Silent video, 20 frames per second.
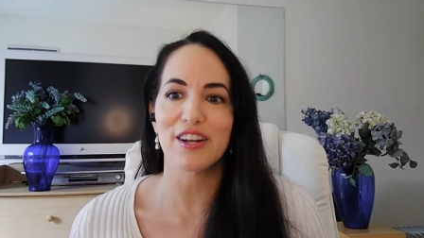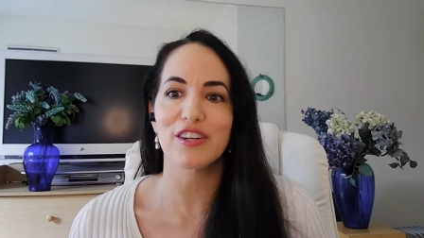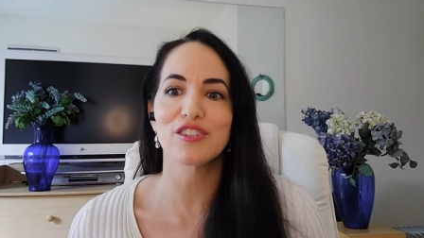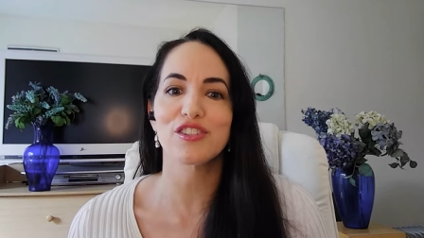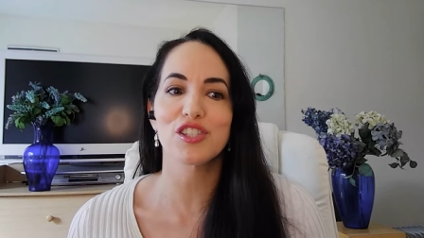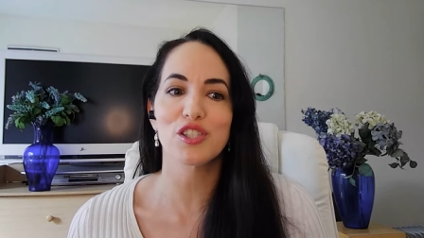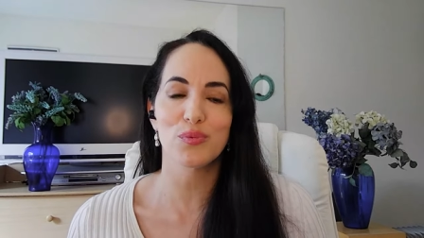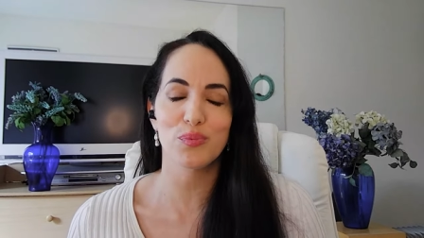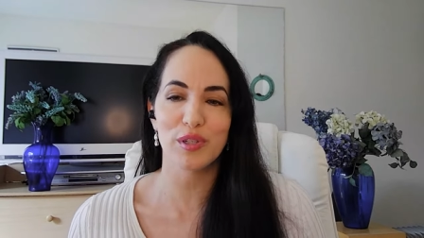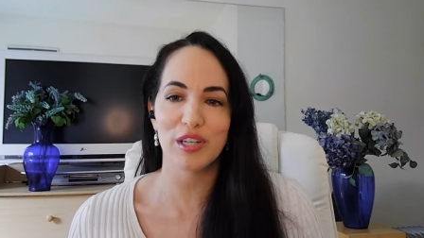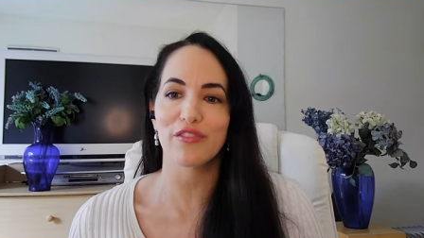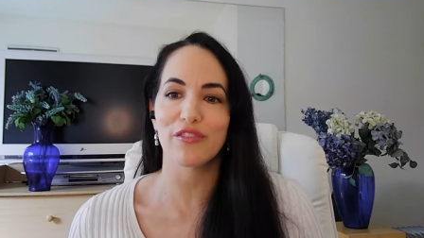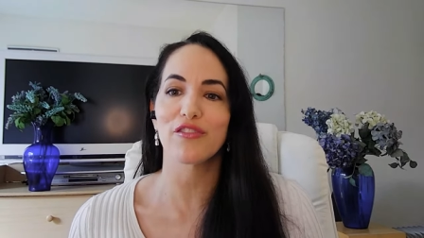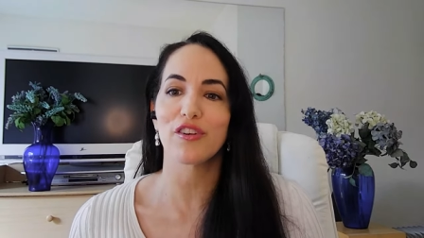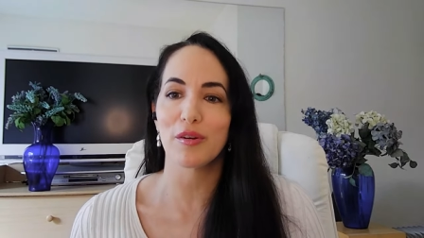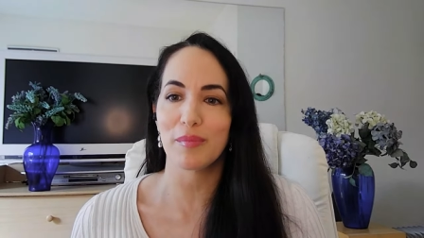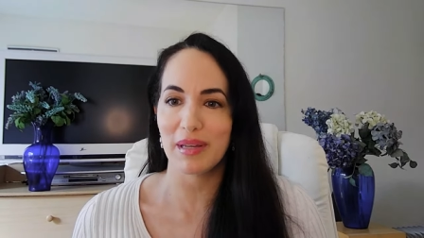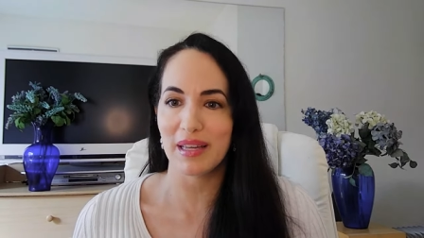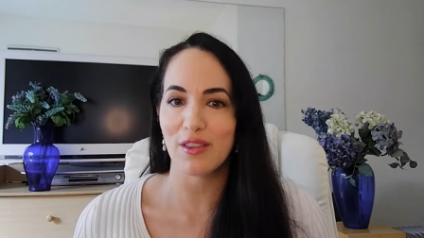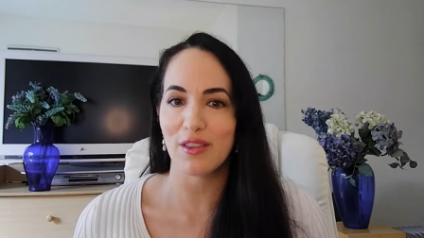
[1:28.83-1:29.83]
are just
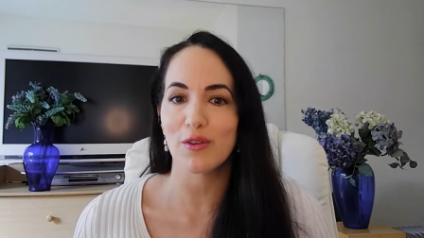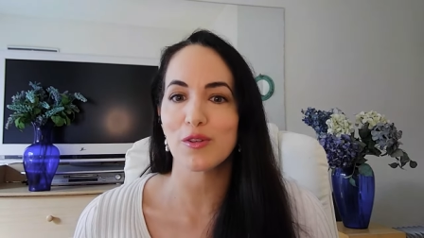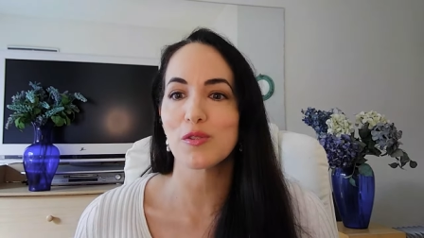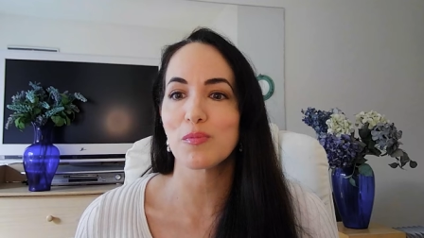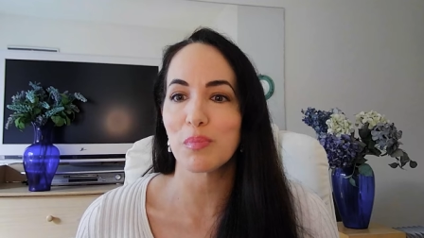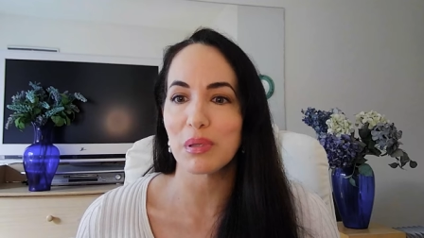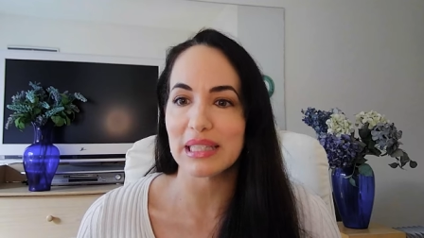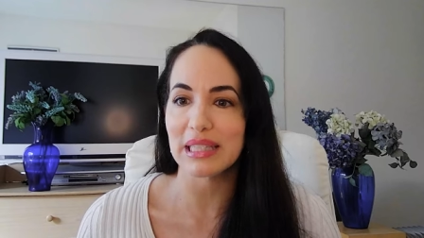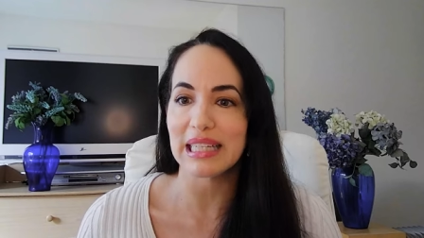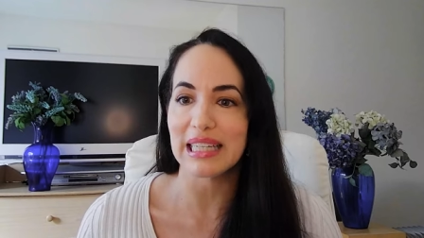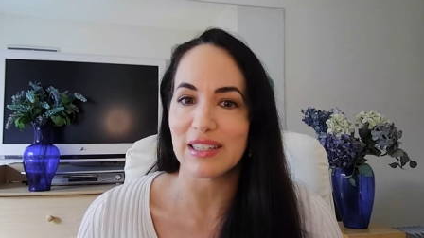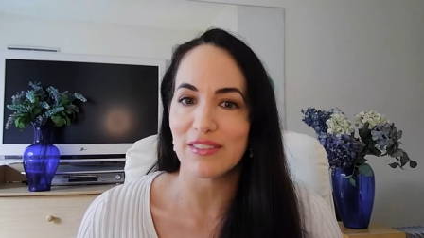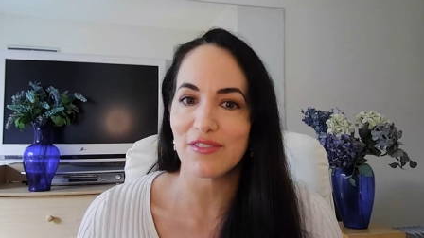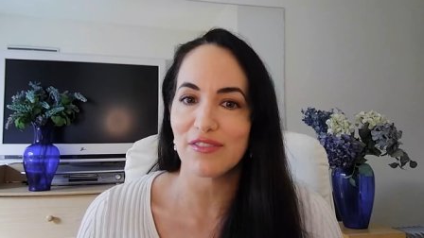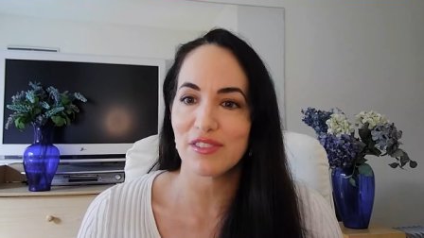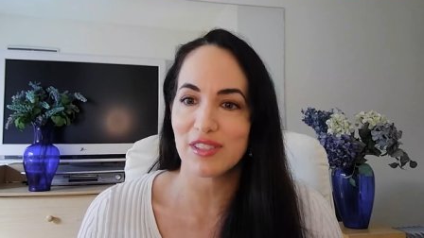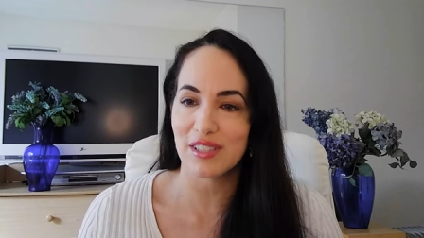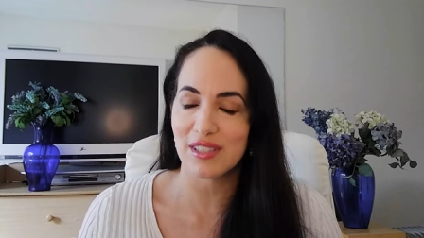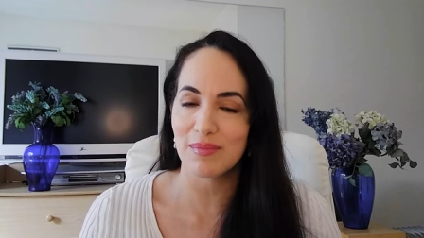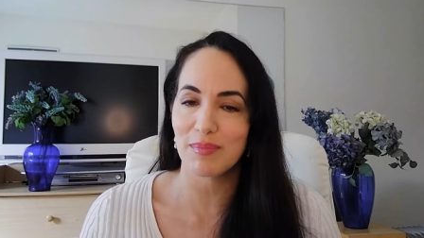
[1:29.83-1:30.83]
reaffirming those
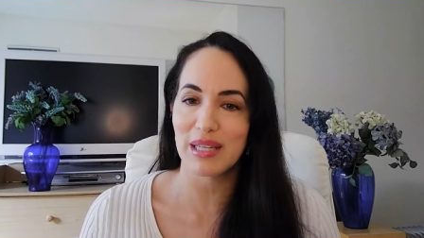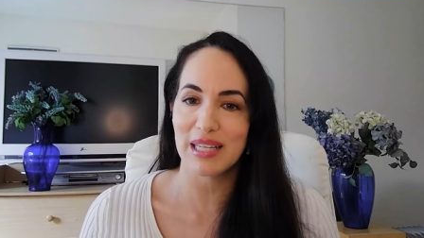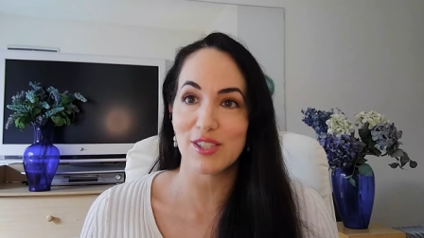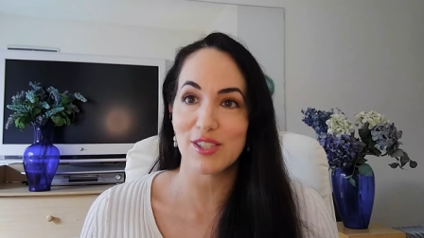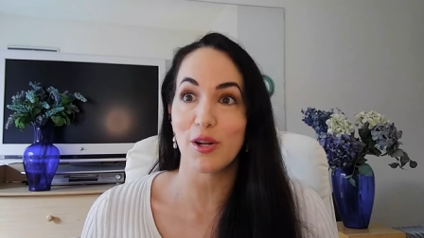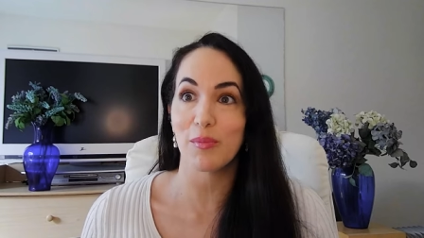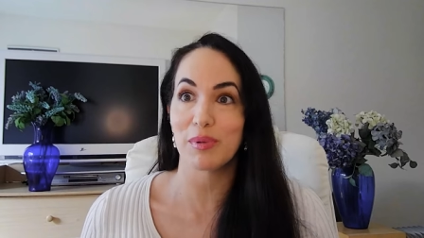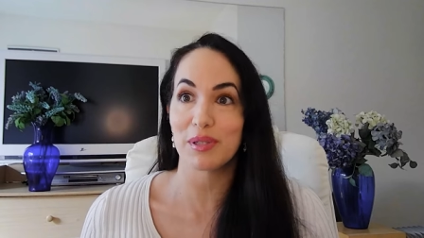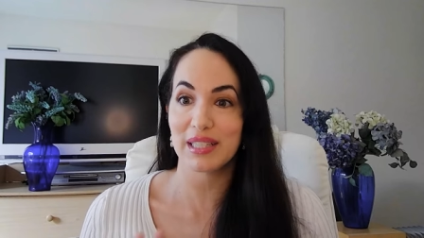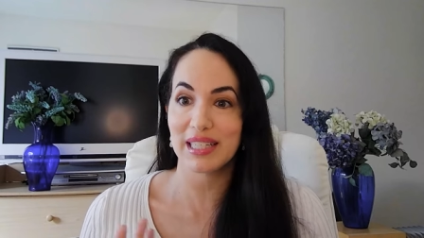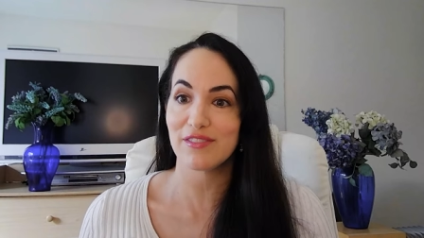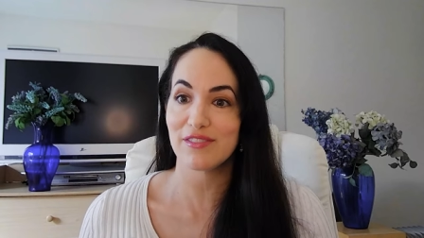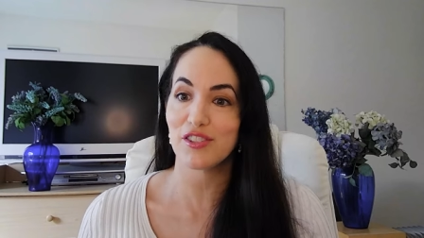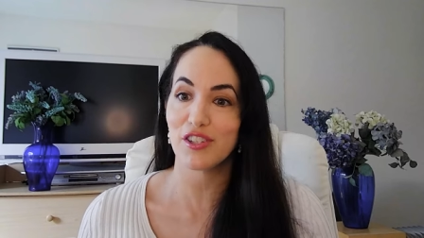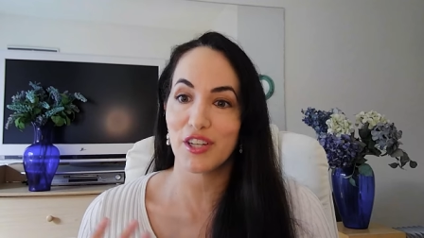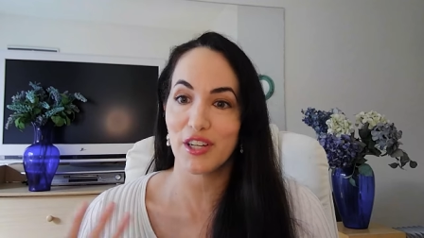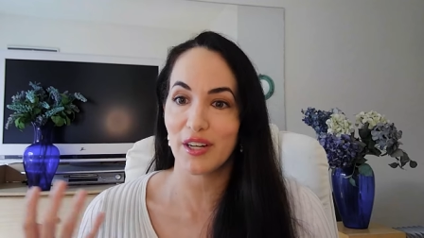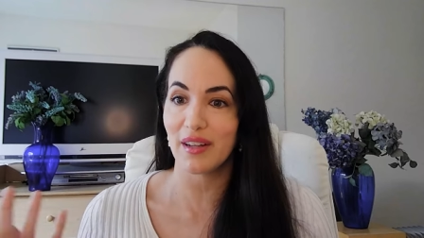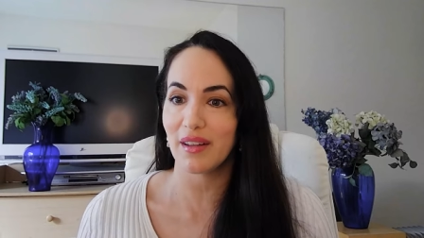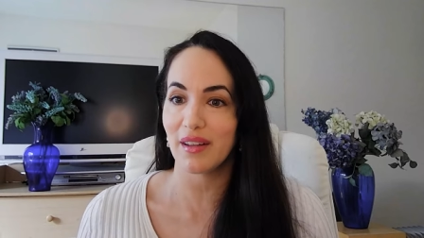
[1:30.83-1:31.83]
beliefs because our beliefs are
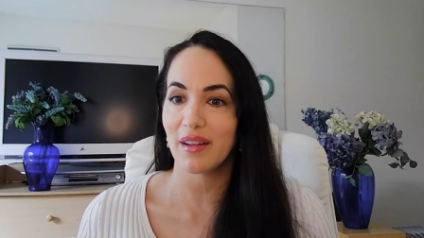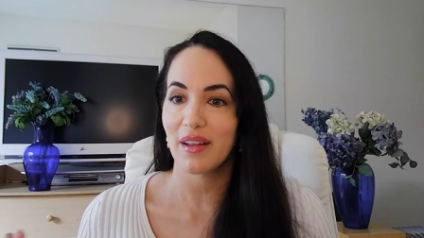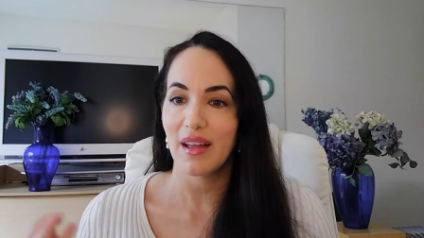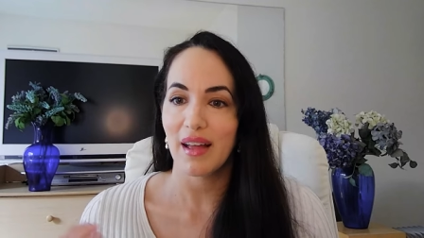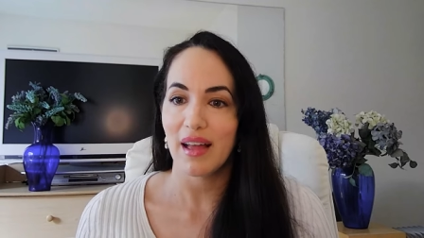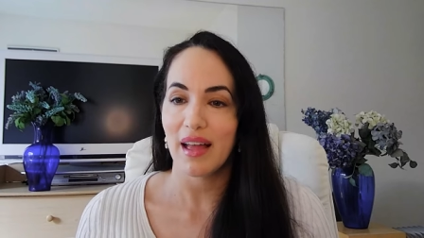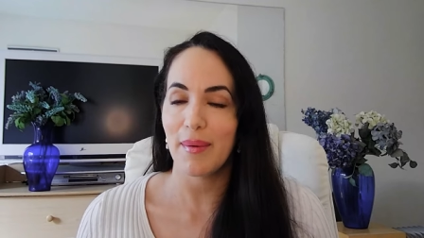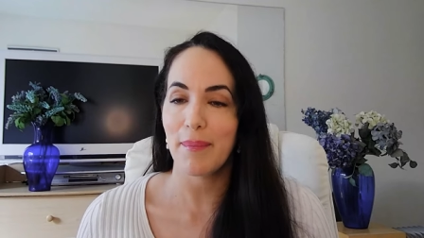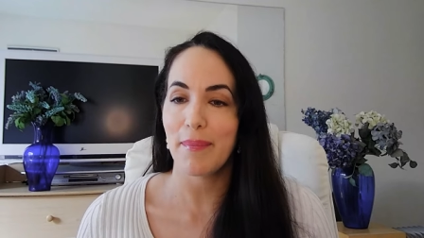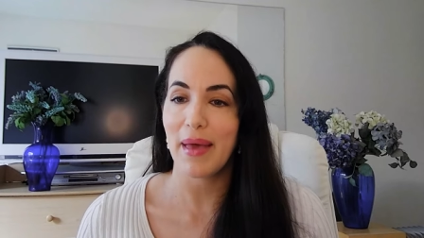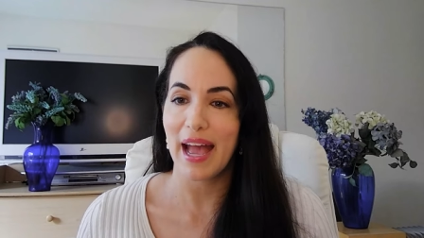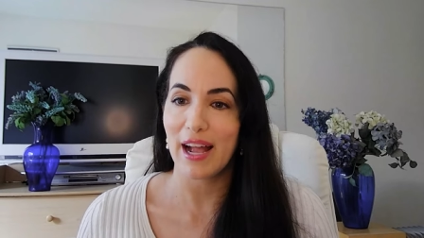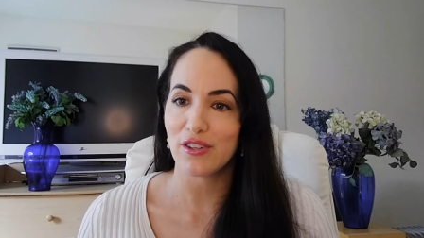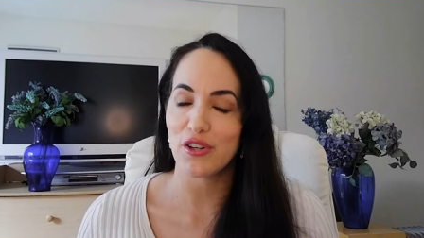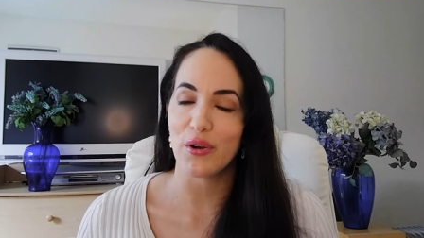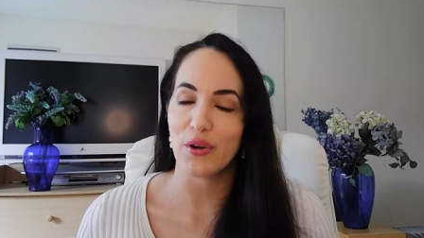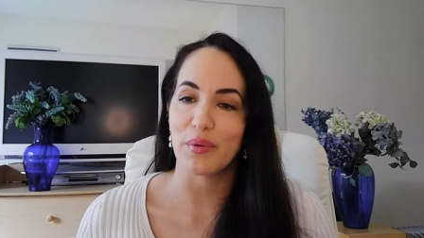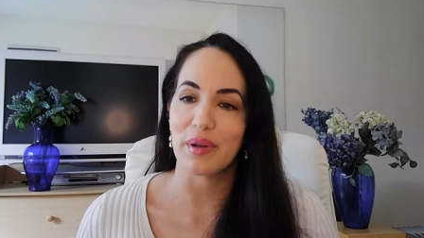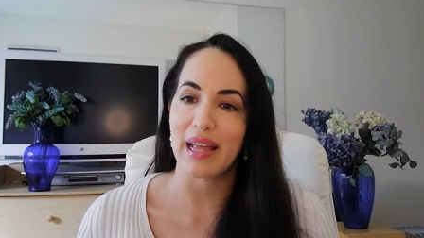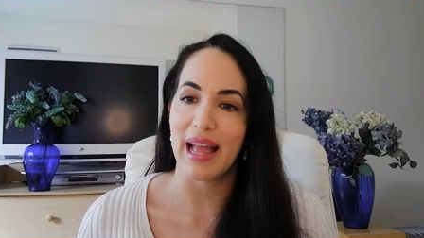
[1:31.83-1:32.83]
going to impact
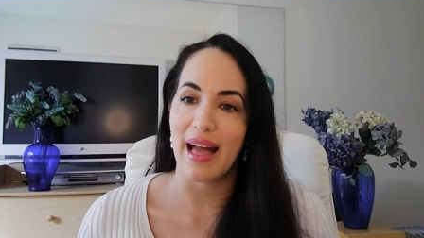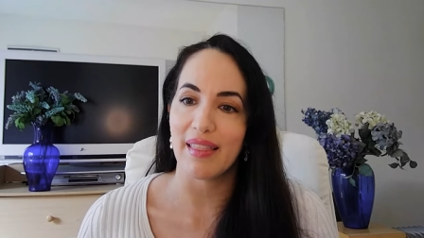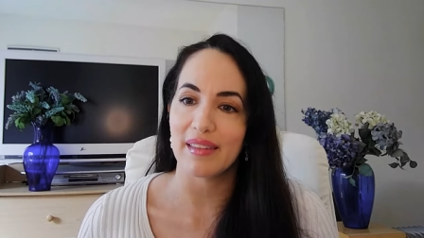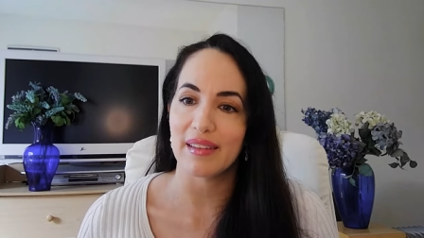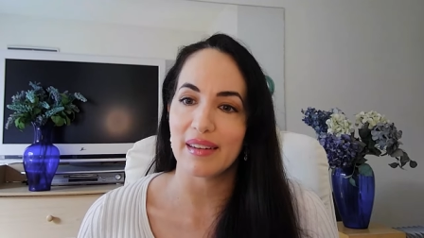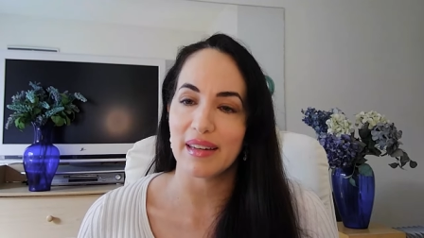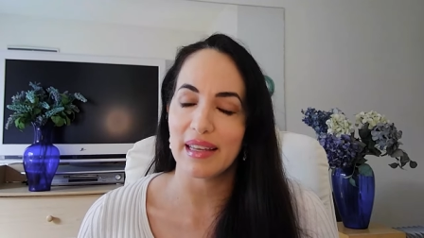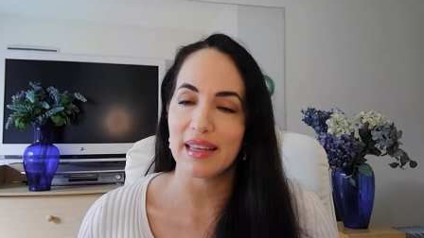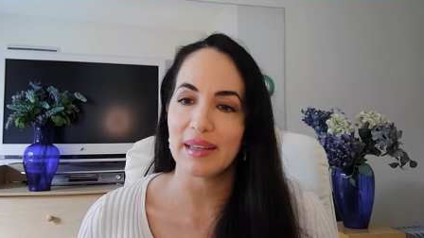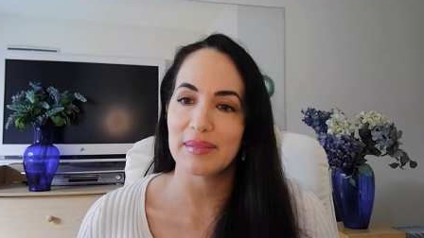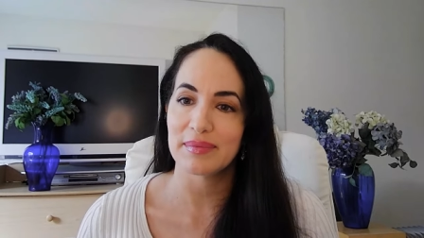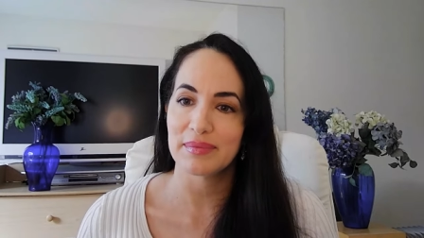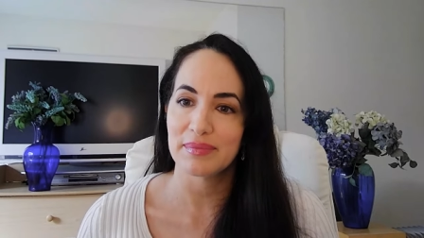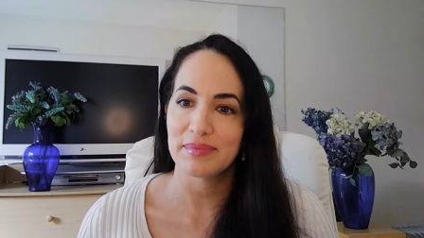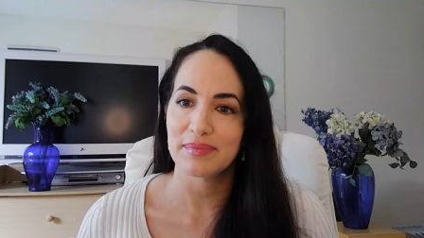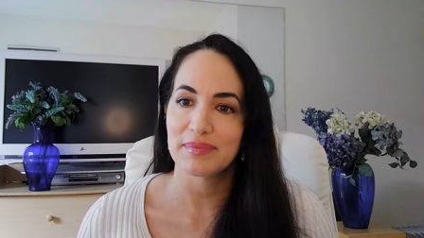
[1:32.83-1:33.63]
our reality.